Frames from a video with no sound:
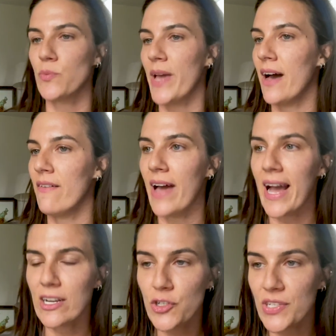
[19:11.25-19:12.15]
We have
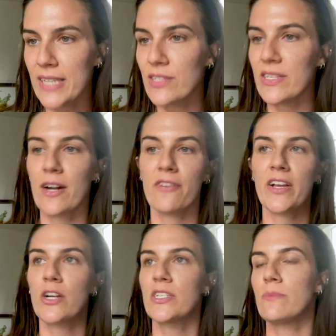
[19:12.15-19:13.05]
exercises at our
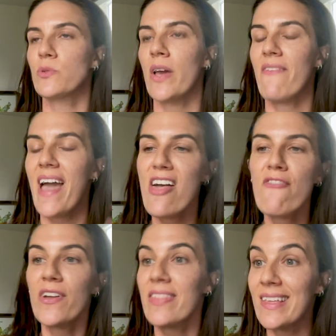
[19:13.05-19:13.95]
fingertips. We have
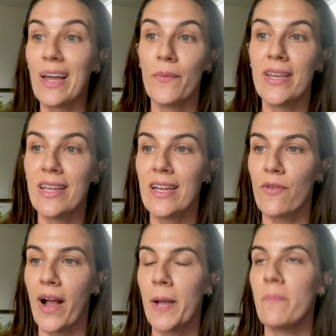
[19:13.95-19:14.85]
everything that we need,
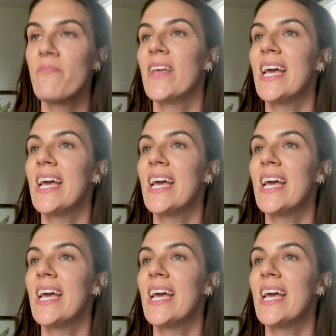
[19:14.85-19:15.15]
right?